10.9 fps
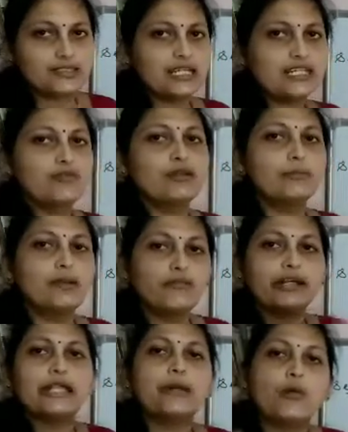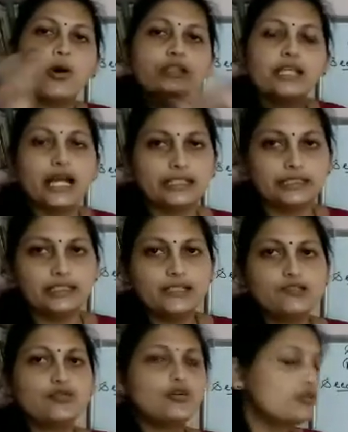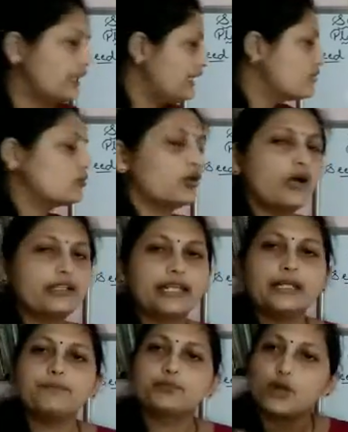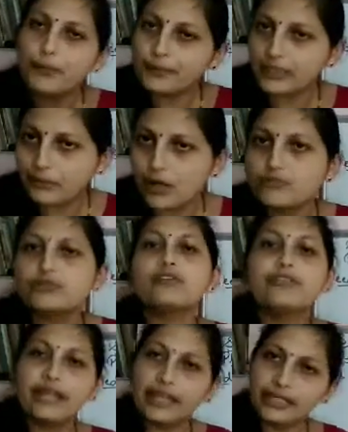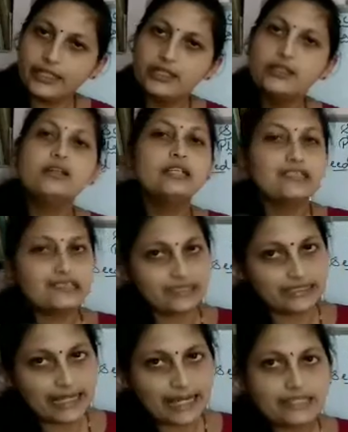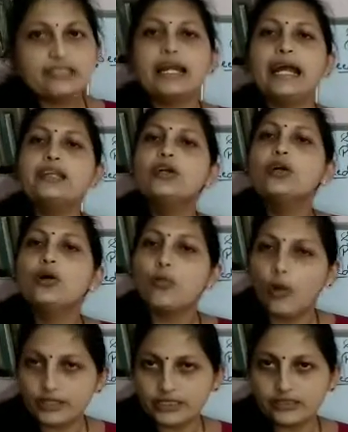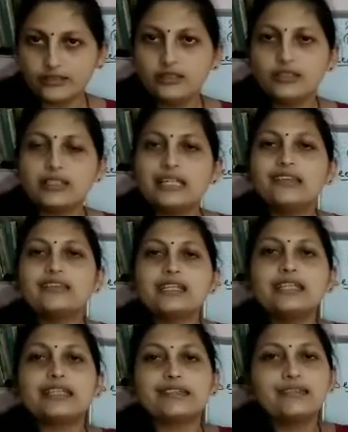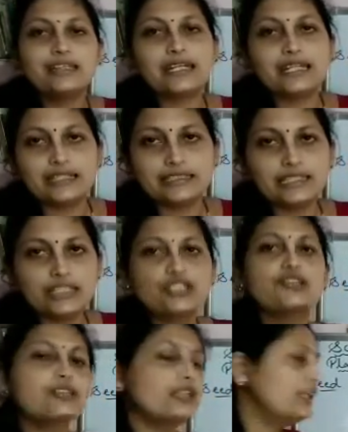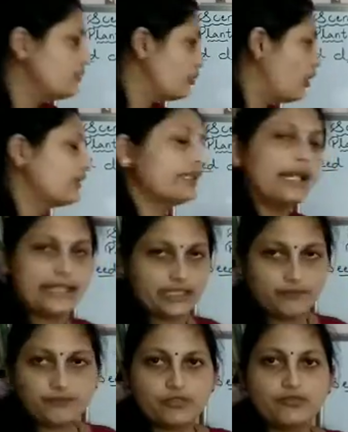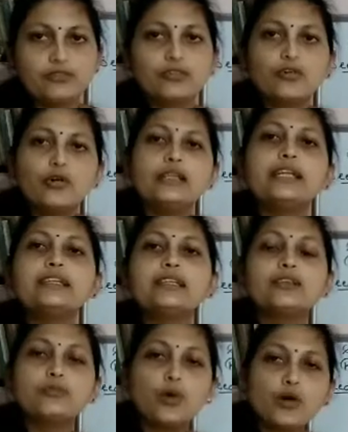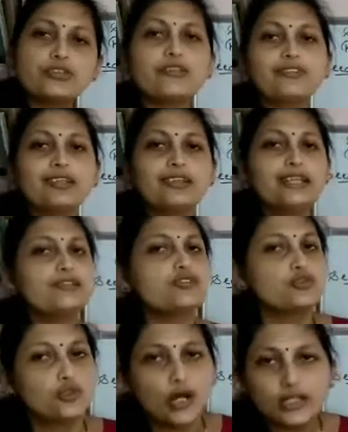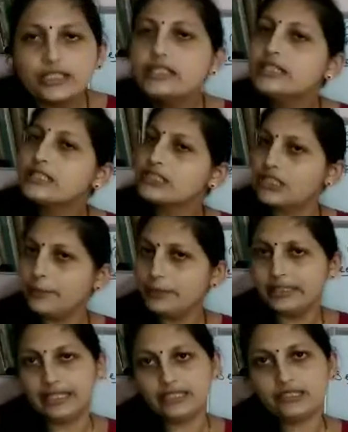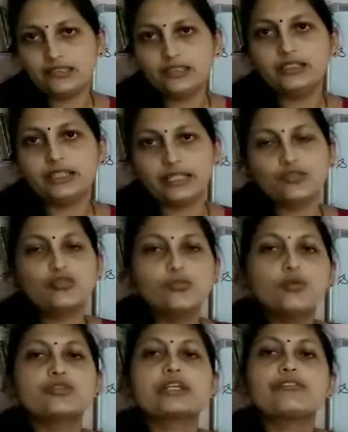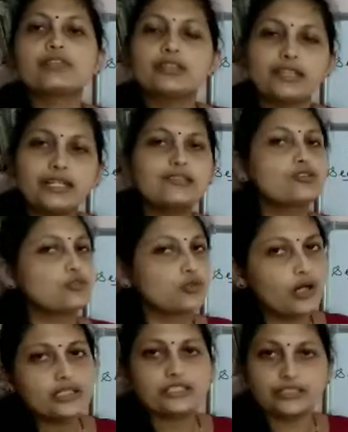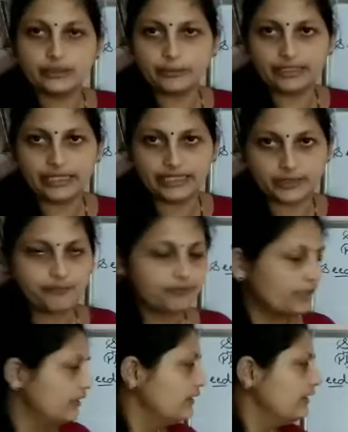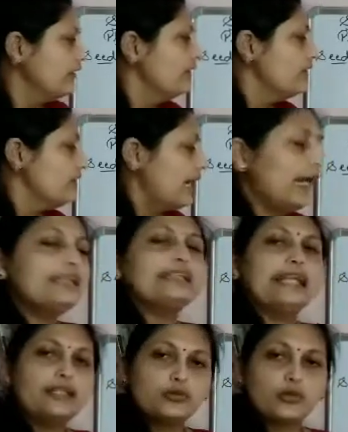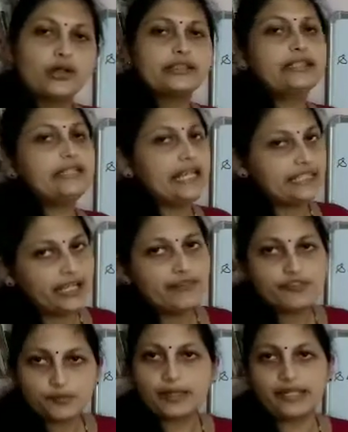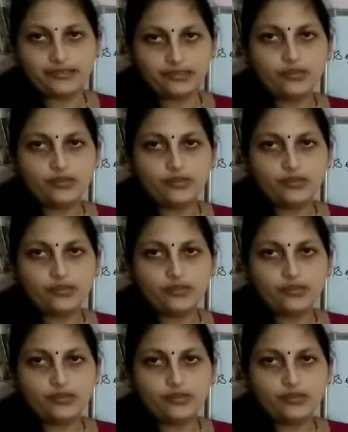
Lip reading: Seeds will be one above the another. So they do not get proper amount of air, sunlight and water. These three necessary conditions they do not get. So that most of the seeds do not germinate, isn't it? So most of the seeds do not germinate and they do not get enough space.